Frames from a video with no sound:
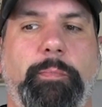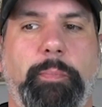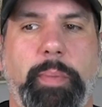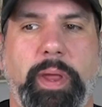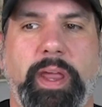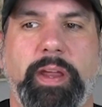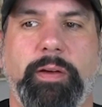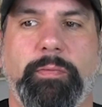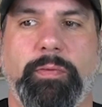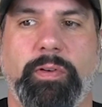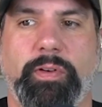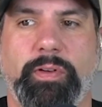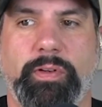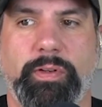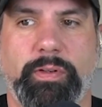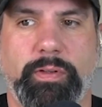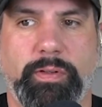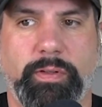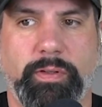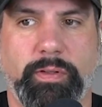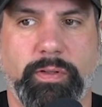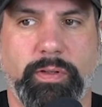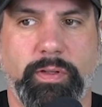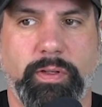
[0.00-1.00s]

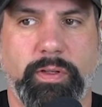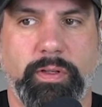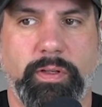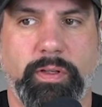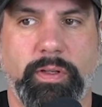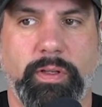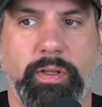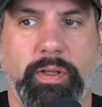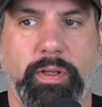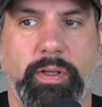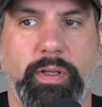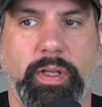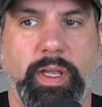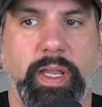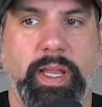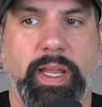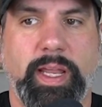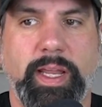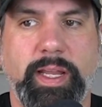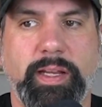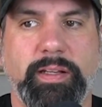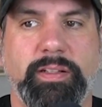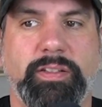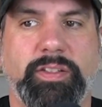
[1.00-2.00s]
payroll
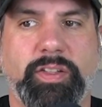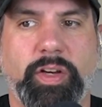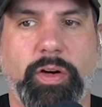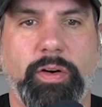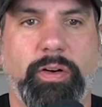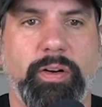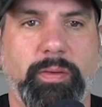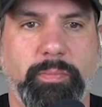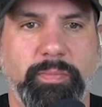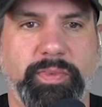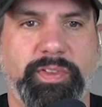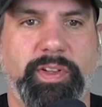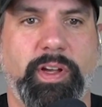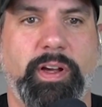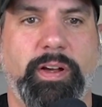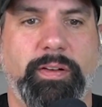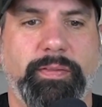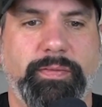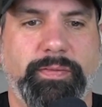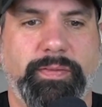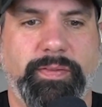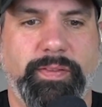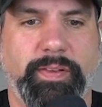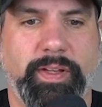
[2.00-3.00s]
in terms
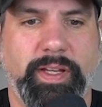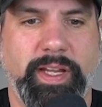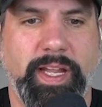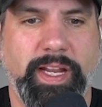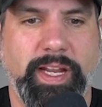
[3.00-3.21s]
of an